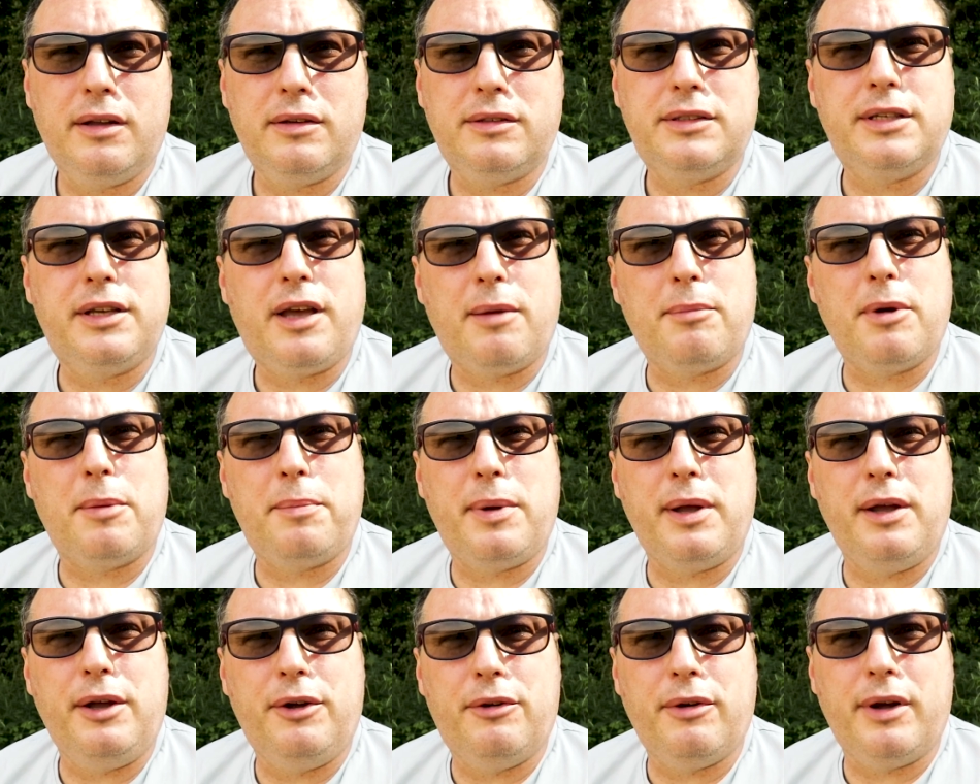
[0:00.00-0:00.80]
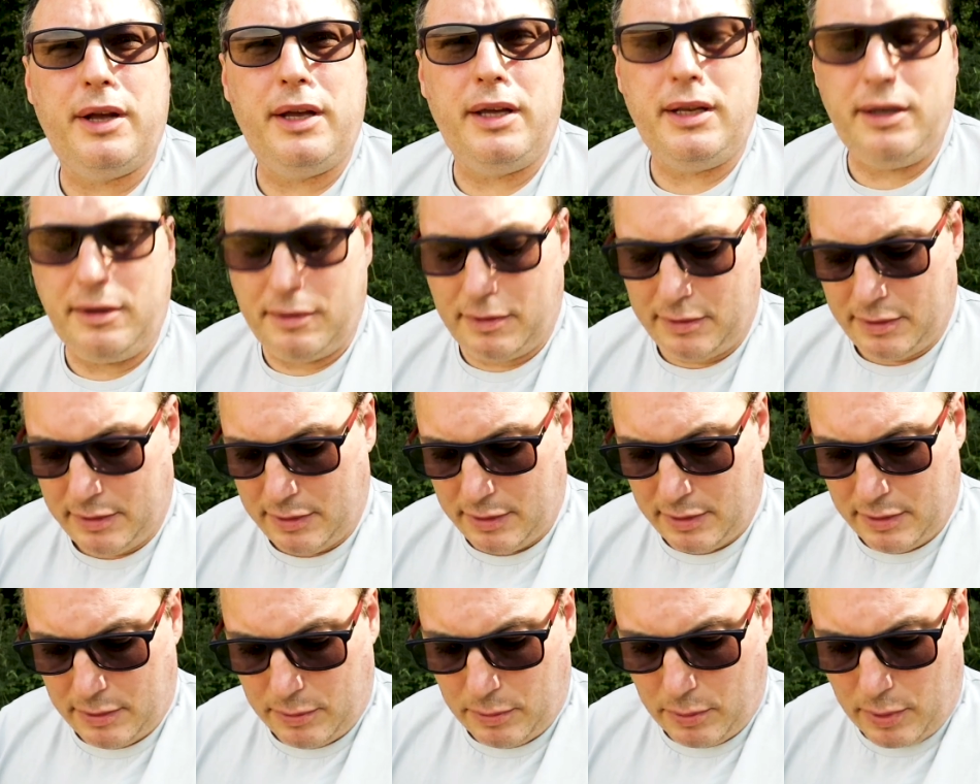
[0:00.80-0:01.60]
to come up in green
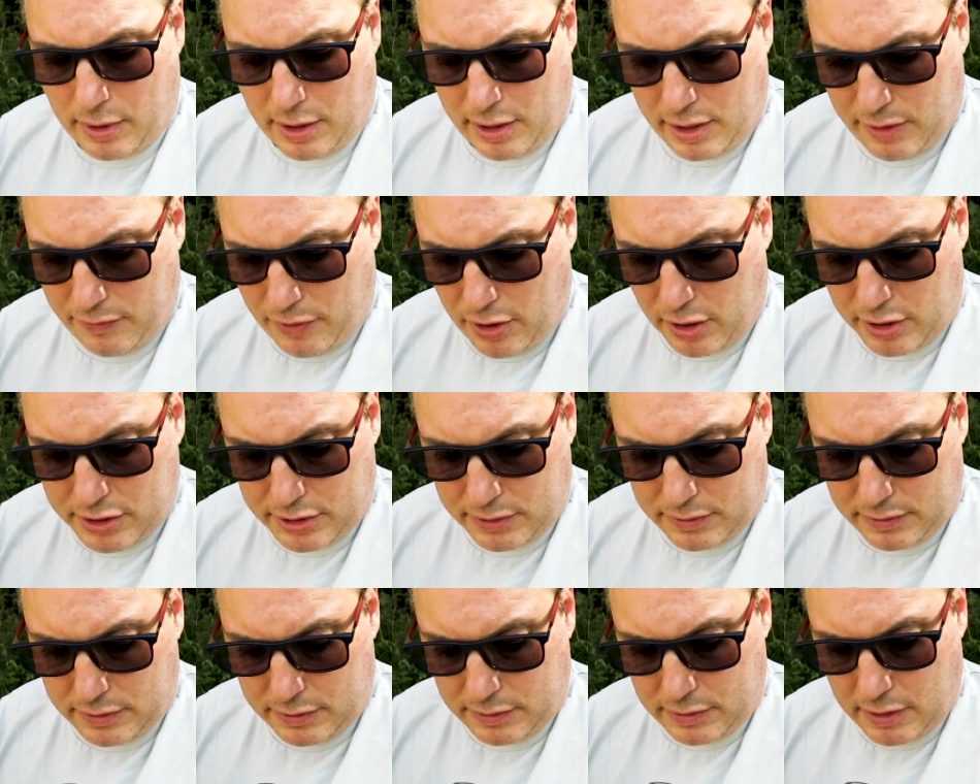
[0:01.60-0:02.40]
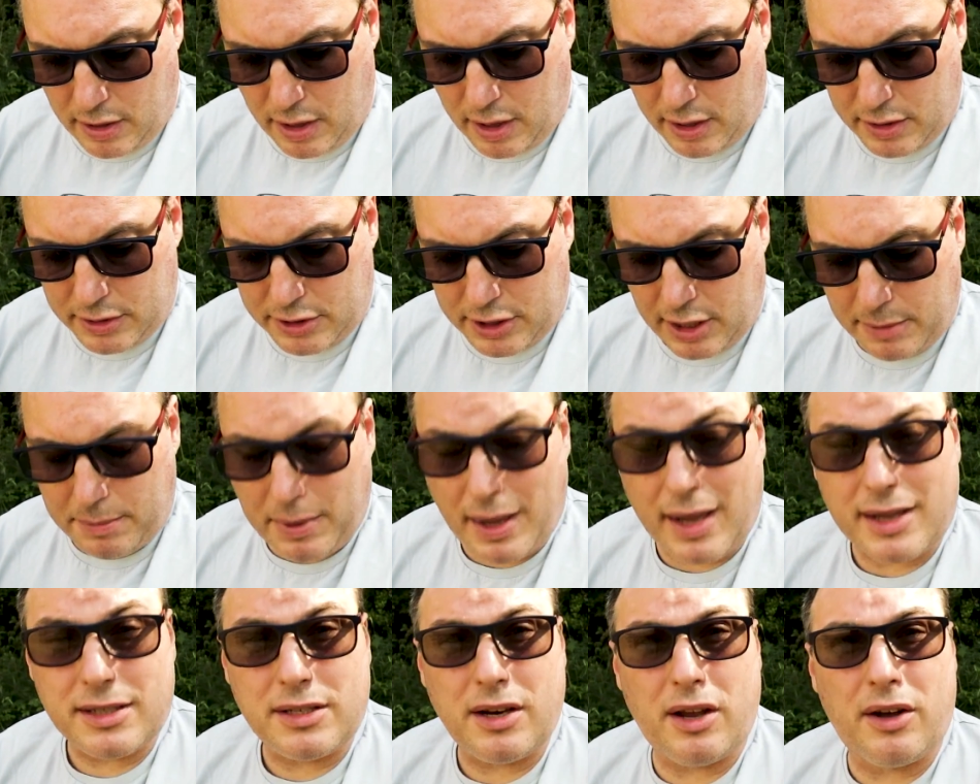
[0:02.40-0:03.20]
where you've got a
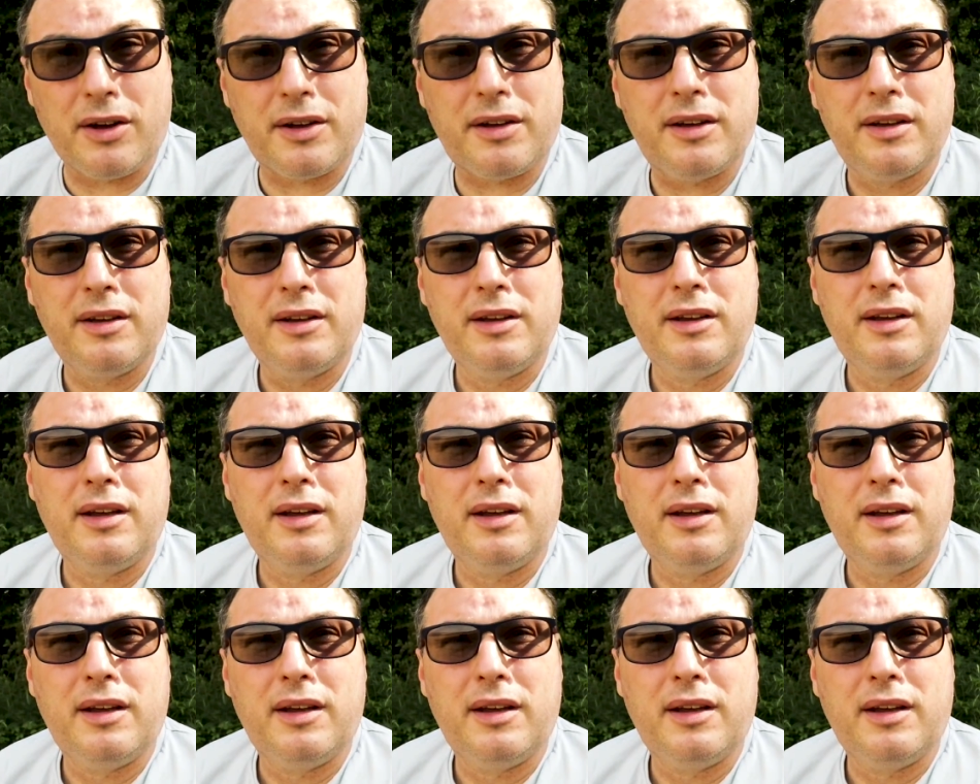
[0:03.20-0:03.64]
GPS lock.